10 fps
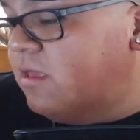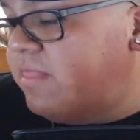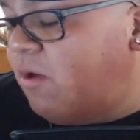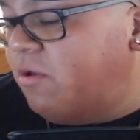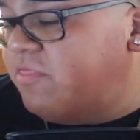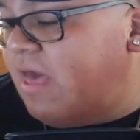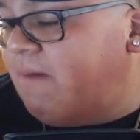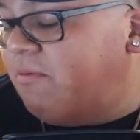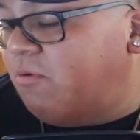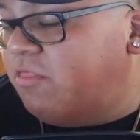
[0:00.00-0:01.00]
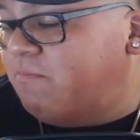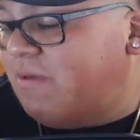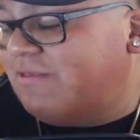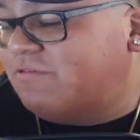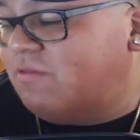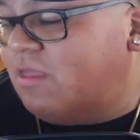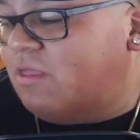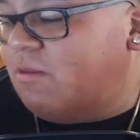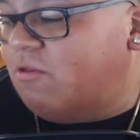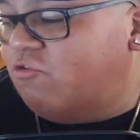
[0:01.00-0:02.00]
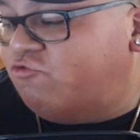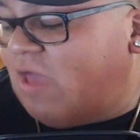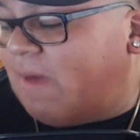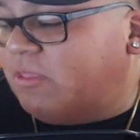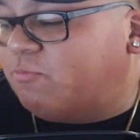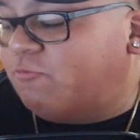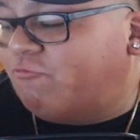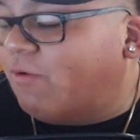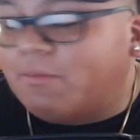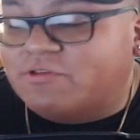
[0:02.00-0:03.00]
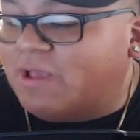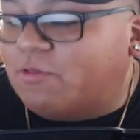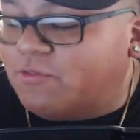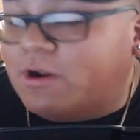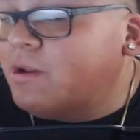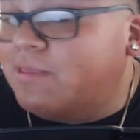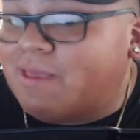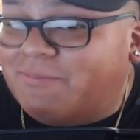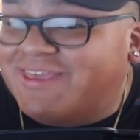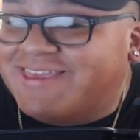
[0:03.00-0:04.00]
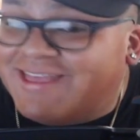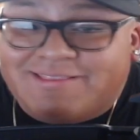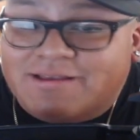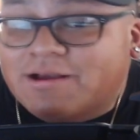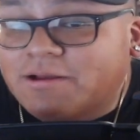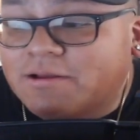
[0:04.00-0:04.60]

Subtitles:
not only that, but one of the best Japanese performers out there, and that being Kenta.